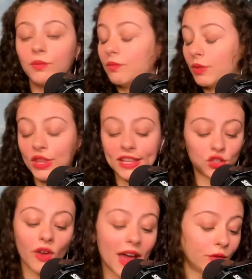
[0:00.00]
within
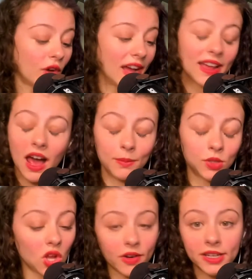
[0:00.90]
TradFi. I'm
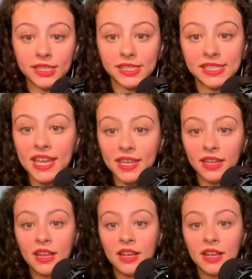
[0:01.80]
sorry to say it.